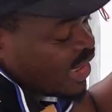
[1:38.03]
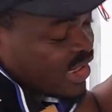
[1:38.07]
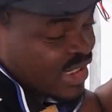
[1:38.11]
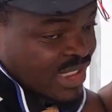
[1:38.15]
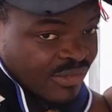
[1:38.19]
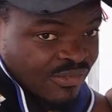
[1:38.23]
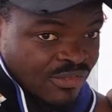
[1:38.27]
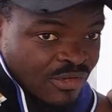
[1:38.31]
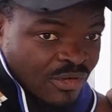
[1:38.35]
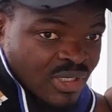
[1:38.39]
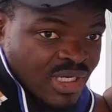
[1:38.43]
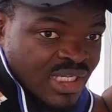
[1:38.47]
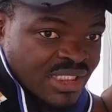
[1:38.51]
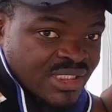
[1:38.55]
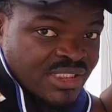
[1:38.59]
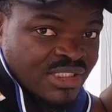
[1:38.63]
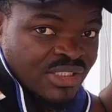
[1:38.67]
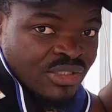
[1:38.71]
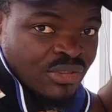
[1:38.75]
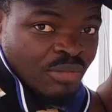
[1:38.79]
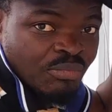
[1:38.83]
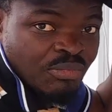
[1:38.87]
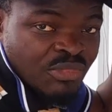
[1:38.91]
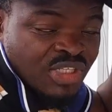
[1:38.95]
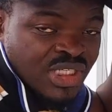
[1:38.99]
might have
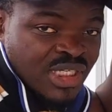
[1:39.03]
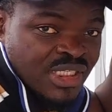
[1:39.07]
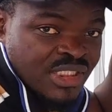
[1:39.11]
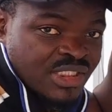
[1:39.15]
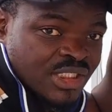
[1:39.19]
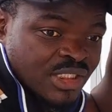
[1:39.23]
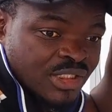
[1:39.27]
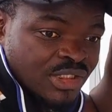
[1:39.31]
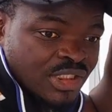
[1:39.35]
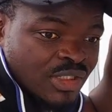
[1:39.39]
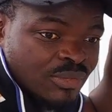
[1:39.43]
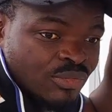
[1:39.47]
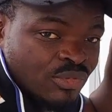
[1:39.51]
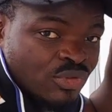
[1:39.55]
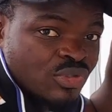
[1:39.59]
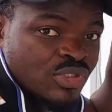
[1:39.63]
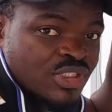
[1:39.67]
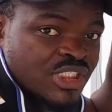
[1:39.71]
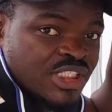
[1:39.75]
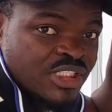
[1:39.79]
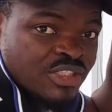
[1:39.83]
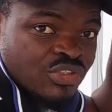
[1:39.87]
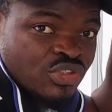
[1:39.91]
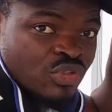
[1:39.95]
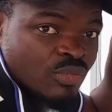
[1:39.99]
connected the communication cable. You
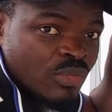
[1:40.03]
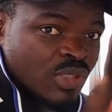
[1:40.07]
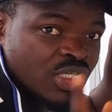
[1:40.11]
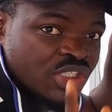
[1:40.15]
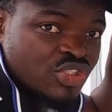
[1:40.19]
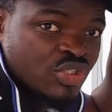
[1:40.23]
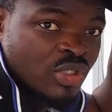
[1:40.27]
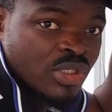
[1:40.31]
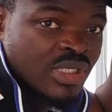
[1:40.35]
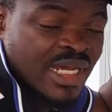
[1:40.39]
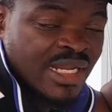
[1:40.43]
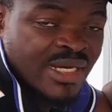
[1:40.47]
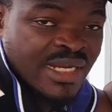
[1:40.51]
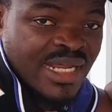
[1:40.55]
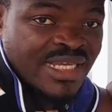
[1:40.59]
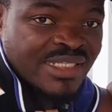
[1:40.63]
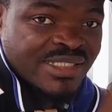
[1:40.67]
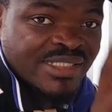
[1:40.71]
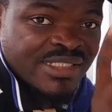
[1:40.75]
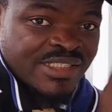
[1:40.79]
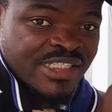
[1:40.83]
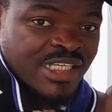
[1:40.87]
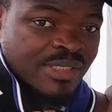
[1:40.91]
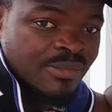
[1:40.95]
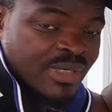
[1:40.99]
still need to make sure that
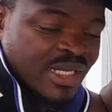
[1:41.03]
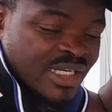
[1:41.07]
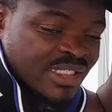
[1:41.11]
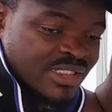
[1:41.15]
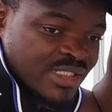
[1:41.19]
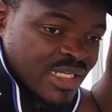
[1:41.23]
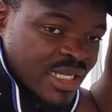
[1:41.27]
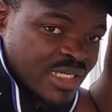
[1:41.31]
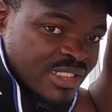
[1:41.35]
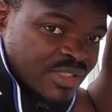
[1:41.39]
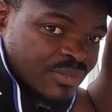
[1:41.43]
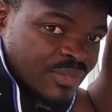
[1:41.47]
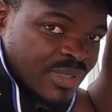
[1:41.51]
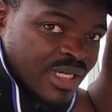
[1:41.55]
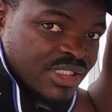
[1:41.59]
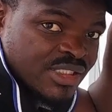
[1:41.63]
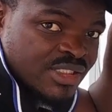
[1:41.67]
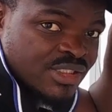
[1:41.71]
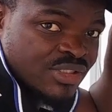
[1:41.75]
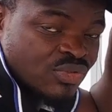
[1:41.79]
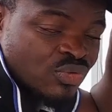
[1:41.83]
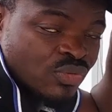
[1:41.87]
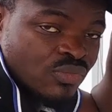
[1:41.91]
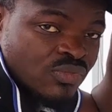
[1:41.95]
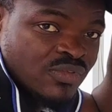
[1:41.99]
that system can charge the
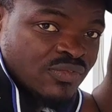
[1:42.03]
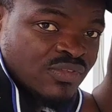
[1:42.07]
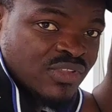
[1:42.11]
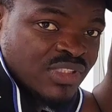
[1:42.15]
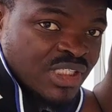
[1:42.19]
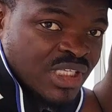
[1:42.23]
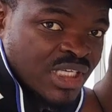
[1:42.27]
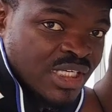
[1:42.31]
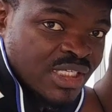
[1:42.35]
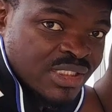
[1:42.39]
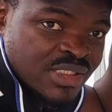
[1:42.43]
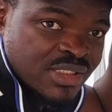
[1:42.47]
battery to